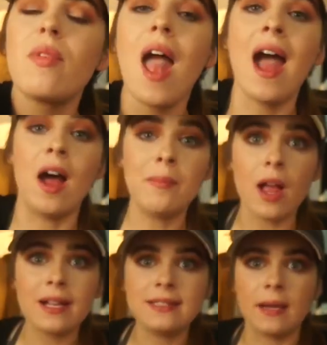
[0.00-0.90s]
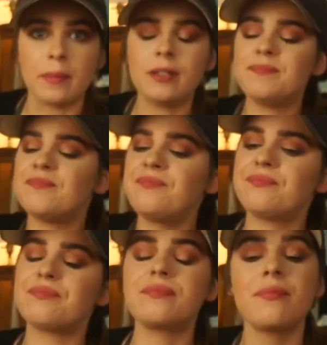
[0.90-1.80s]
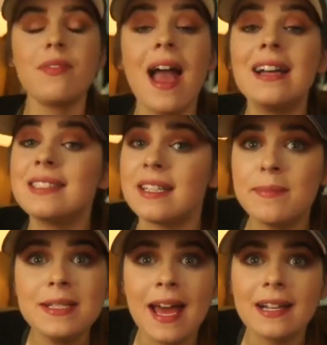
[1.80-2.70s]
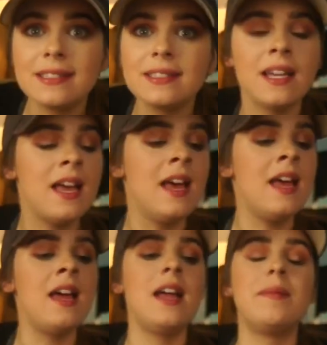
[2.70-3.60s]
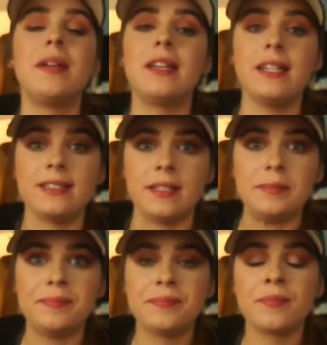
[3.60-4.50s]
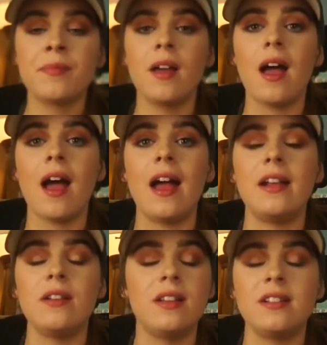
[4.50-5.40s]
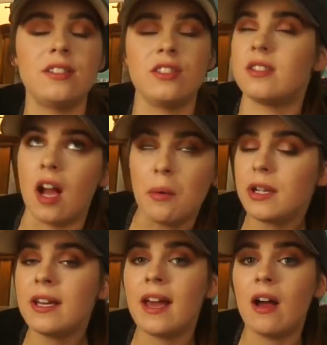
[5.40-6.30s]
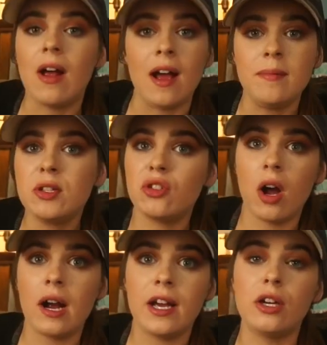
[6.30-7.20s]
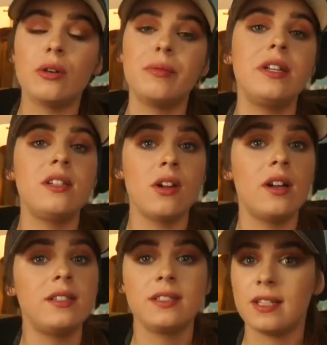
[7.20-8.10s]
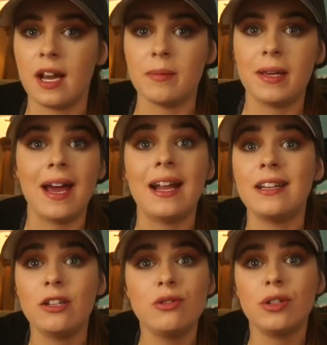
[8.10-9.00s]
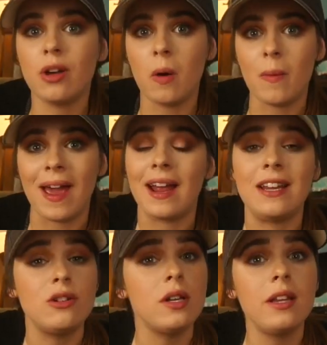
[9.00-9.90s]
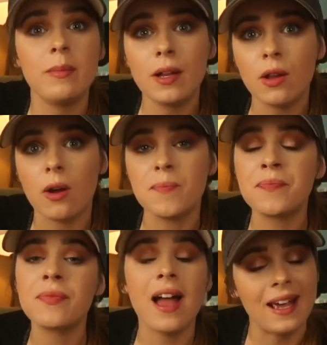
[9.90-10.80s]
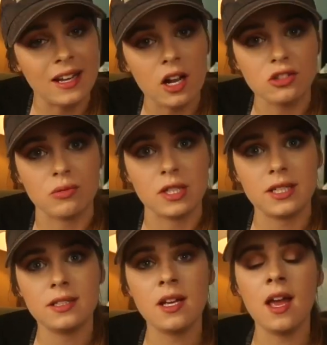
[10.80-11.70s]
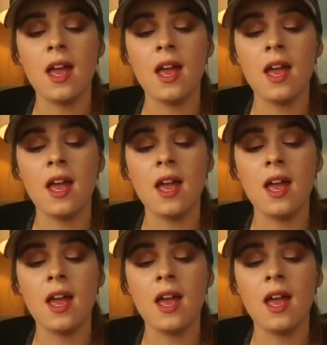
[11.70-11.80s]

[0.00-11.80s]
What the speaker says: I unblock his number. I send him a text. I'm like, listen, this is just not working out. I'm sorry. You're really starting to scare me. I need you to go away. I need you to leave me alone. I cannot do this.